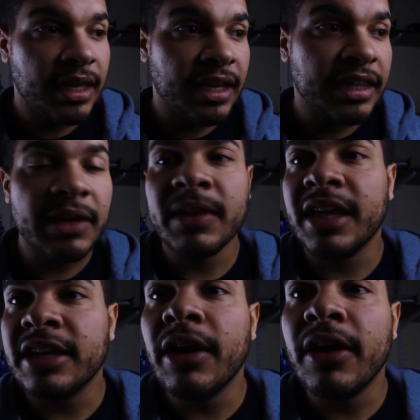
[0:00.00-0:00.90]
And they were
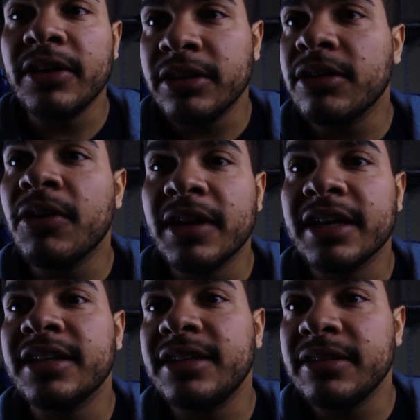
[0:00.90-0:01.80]
like, no, you go
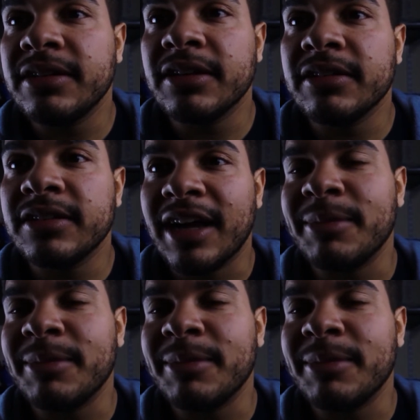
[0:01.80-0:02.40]
ahead and do it, go and do it.